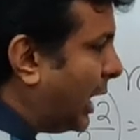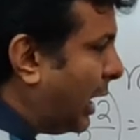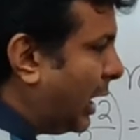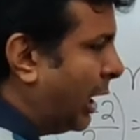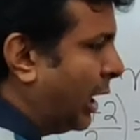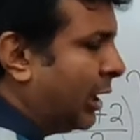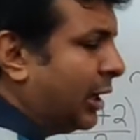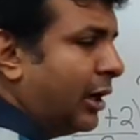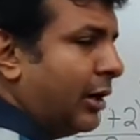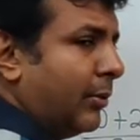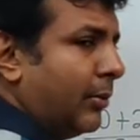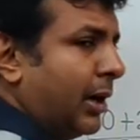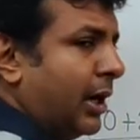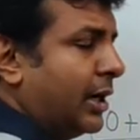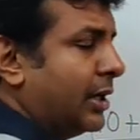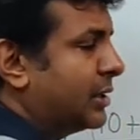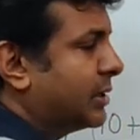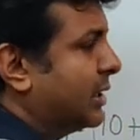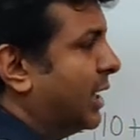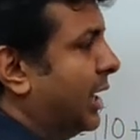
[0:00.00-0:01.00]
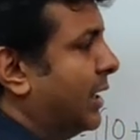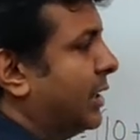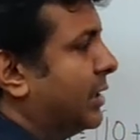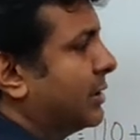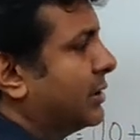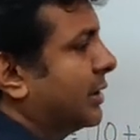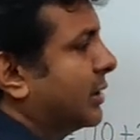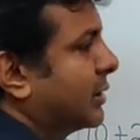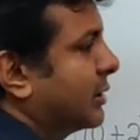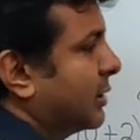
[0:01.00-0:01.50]
100 minus
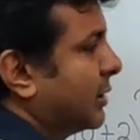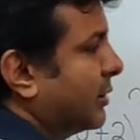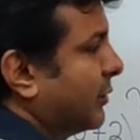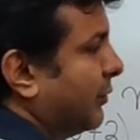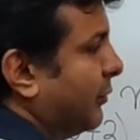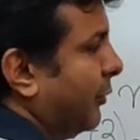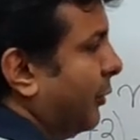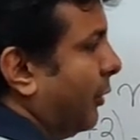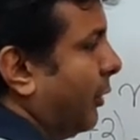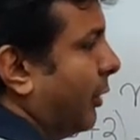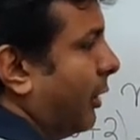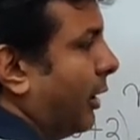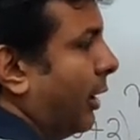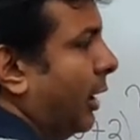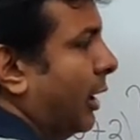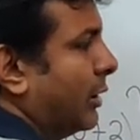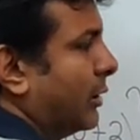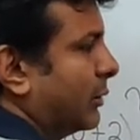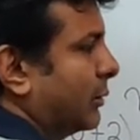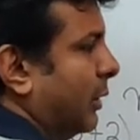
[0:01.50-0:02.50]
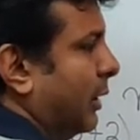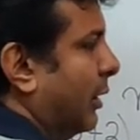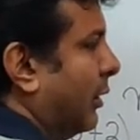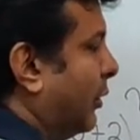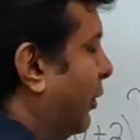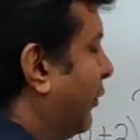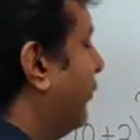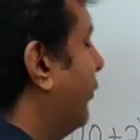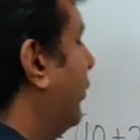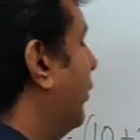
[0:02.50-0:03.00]
96 is 4, square root
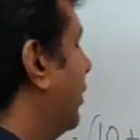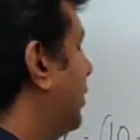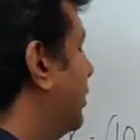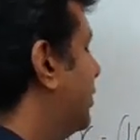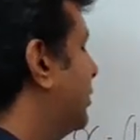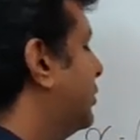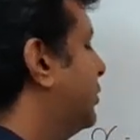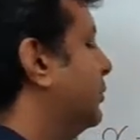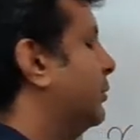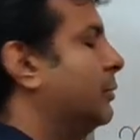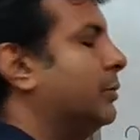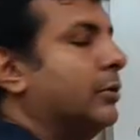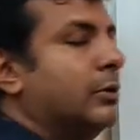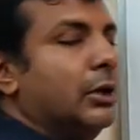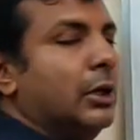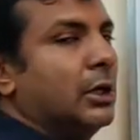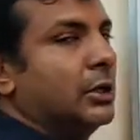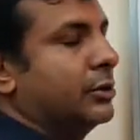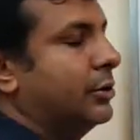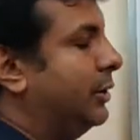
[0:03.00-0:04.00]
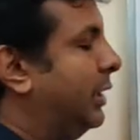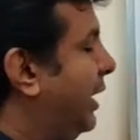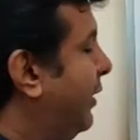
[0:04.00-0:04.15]
of 4 is 2, so you